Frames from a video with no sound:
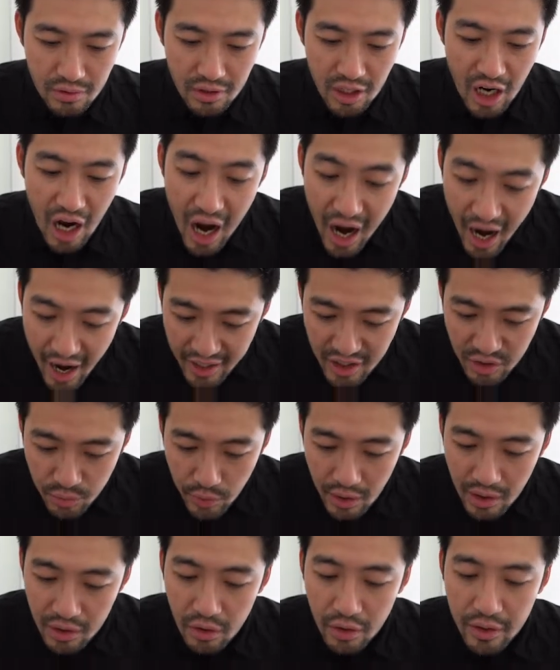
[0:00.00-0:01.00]
The hikes
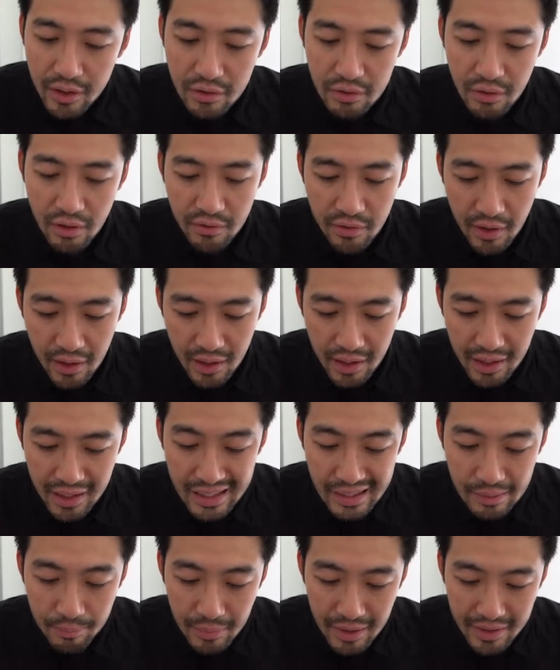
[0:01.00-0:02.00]
will go into effect
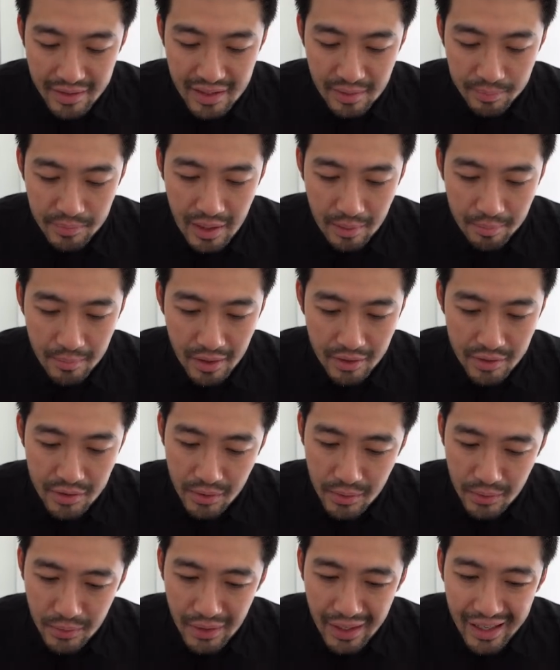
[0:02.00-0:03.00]
in mid-September.
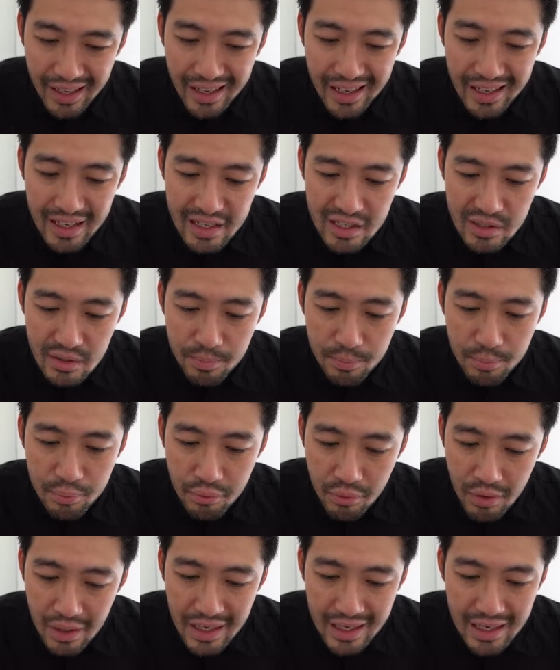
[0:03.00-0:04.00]
So it is
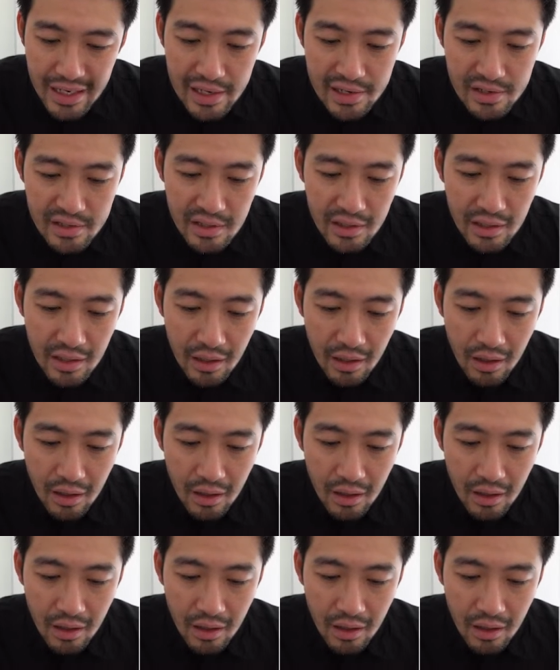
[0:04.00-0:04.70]
pretty easy